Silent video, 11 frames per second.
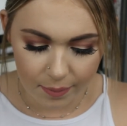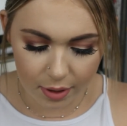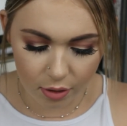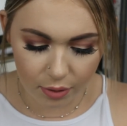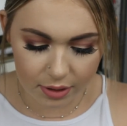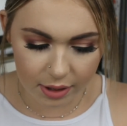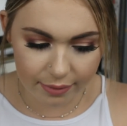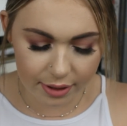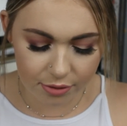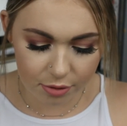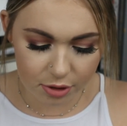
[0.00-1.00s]
but I'll quickly
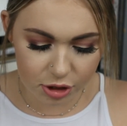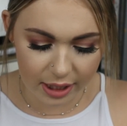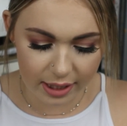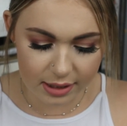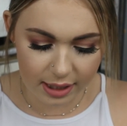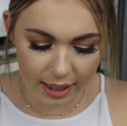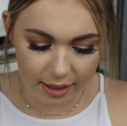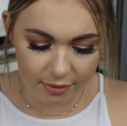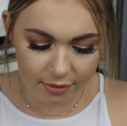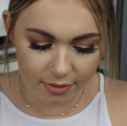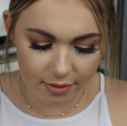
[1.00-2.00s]
run through the shades I
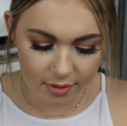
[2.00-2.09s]
have.